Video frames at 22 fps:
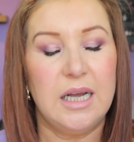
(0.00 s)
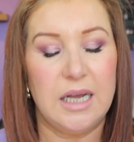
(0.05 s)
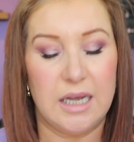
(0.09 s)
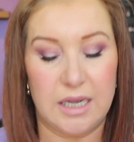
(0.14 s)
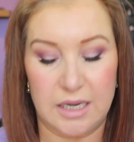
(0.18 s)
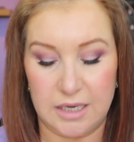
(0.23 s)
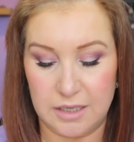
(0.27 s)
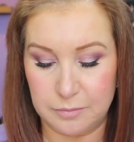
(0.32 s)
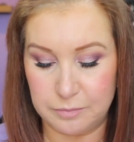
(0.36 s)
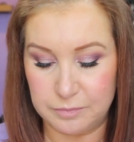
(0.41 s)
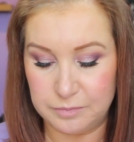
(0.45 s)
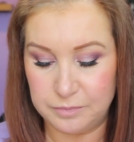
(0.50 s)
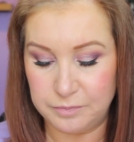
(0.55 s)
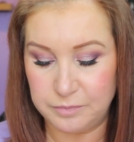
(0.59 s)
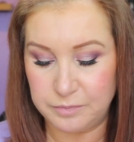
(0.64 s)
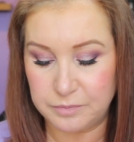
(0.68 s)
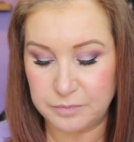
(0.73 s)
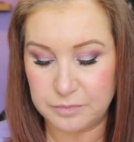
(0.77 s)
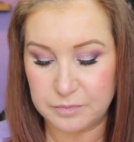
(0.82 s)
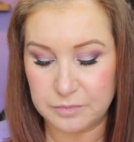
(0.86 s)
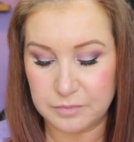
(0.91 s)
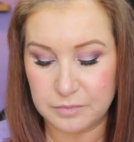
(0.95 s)

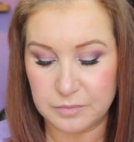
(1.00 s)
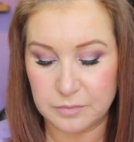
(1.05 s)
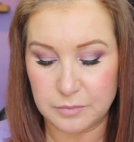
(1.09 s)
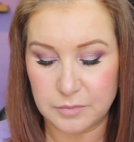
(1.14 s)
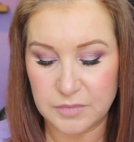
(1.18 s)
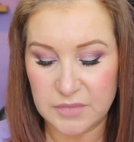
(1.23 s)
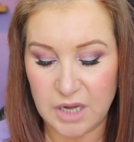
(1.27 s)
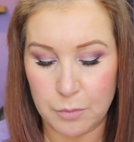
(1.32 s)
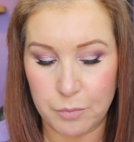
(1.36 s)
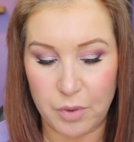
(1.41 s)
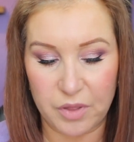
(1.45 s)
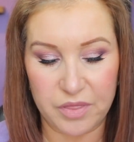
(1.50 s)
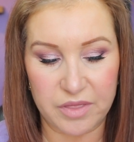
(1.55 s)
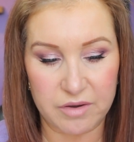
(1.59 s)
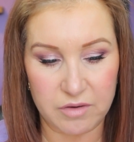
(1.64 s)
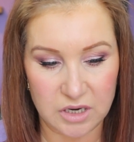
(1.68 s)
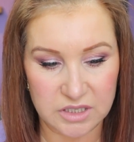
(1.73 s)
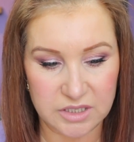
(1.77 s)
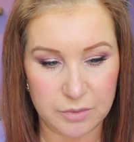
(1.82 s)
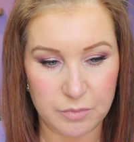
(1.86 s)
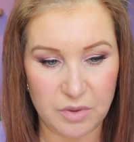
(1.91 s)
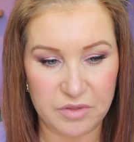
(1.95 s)
But there
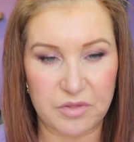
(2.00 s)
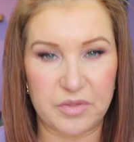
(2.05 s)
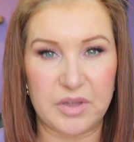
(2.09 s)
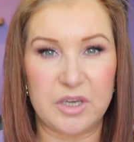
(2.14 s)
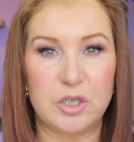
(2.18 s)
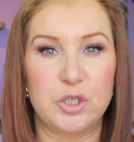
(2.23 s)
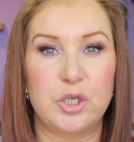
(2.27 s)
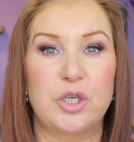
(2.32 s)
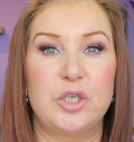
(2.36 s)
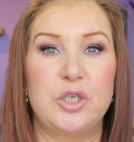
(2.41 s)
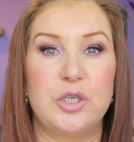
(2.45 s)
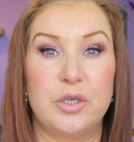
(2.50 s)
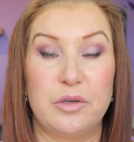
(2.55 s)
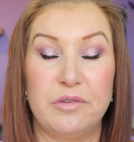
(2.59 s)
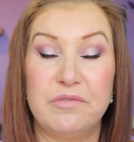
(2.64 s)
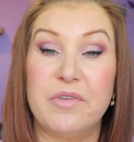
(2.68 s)
are some other things you can do.